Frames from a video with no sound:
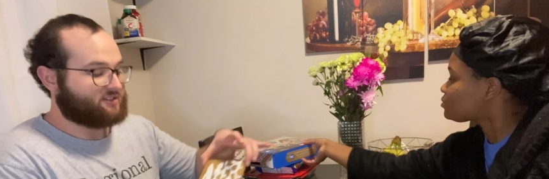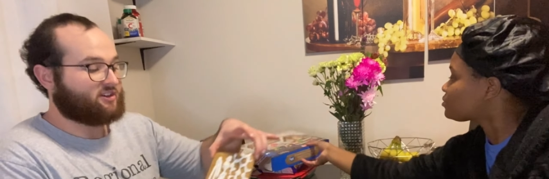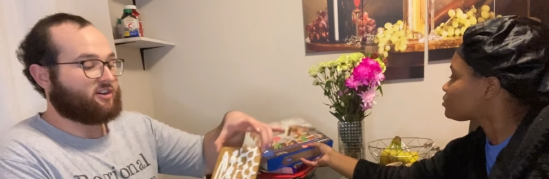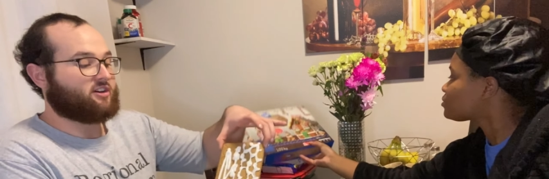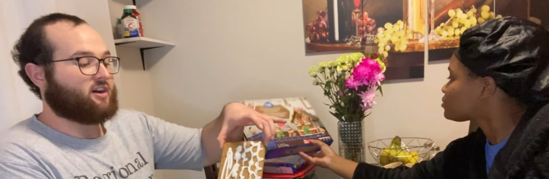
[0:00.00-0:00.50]
Speaker 1: It
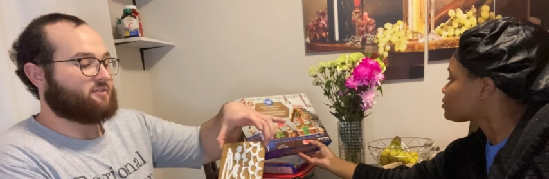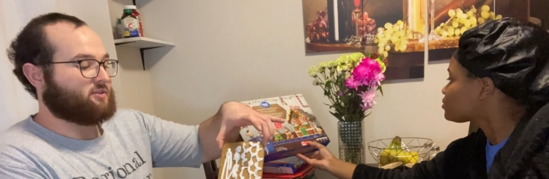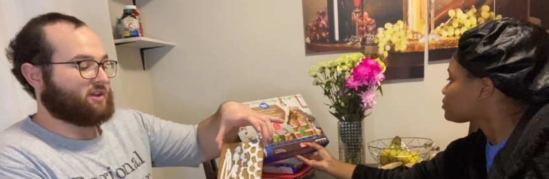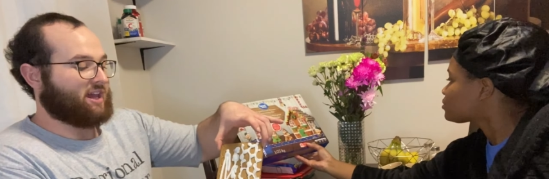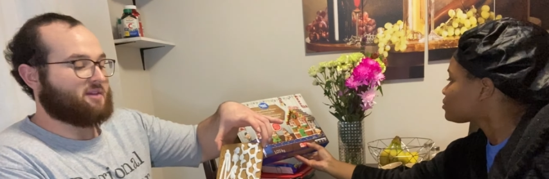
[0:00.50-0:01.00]
started off
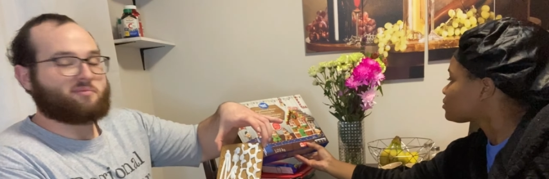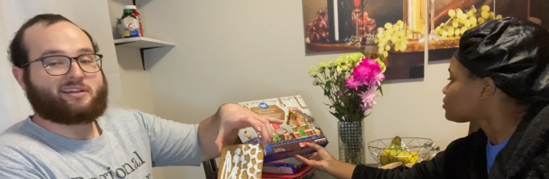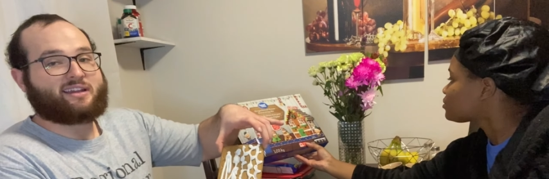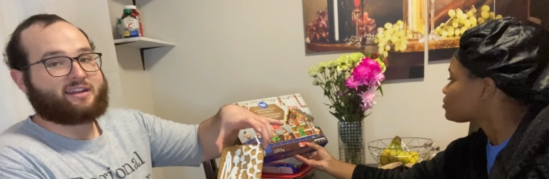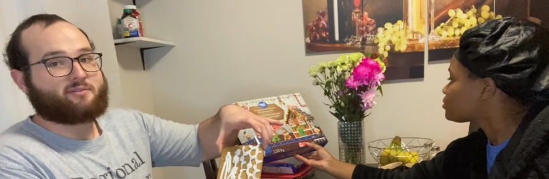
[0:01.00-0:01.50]
okay,
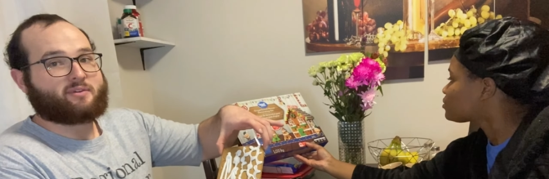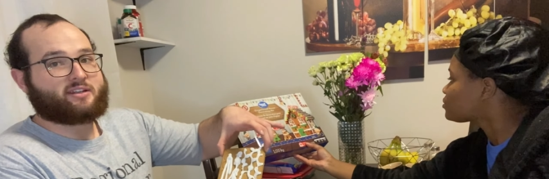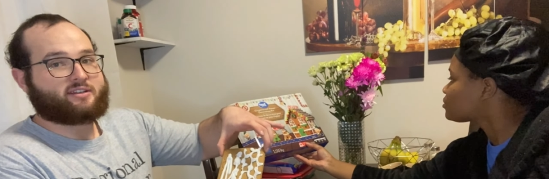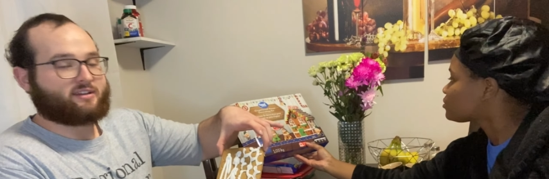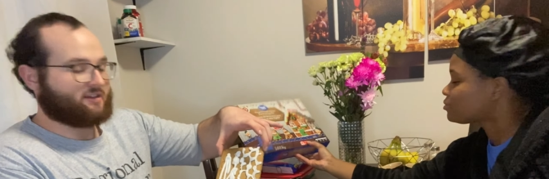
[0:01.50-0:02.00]
but then it
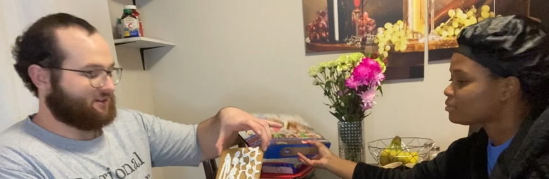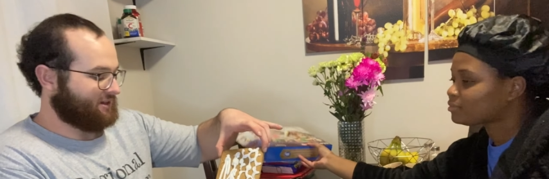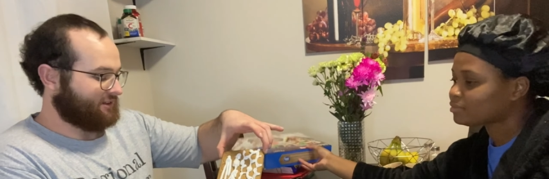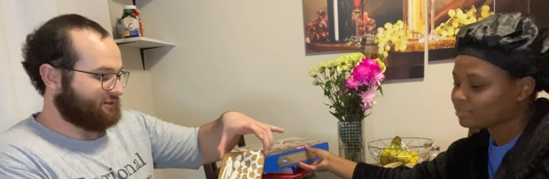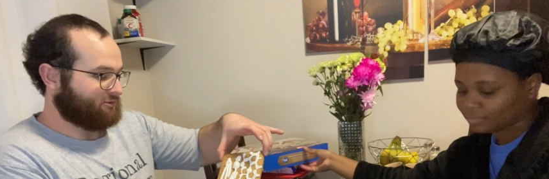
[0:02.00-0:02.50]
went
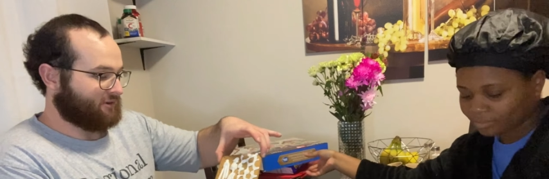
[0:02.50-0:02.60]
a little